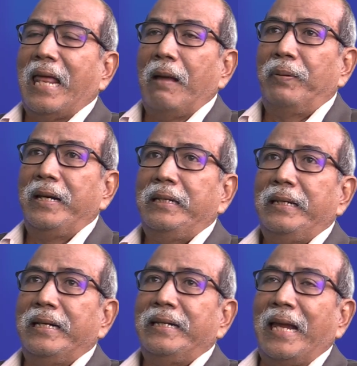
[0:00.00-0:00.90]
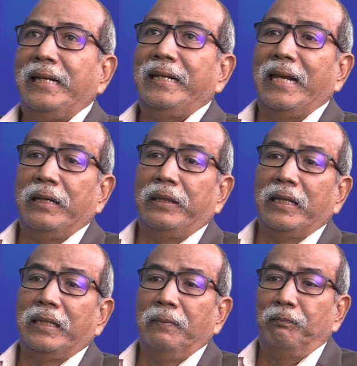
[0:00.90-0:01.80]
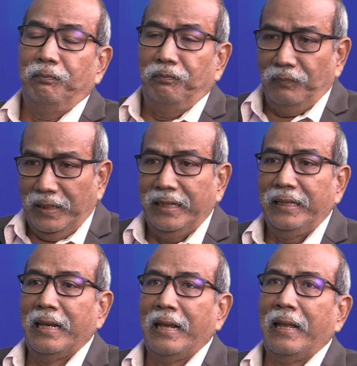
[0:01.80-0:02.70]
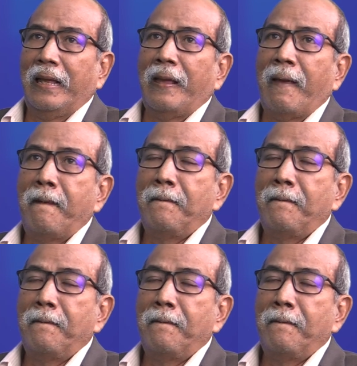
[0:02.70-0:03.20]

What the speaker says: happened in 1986 in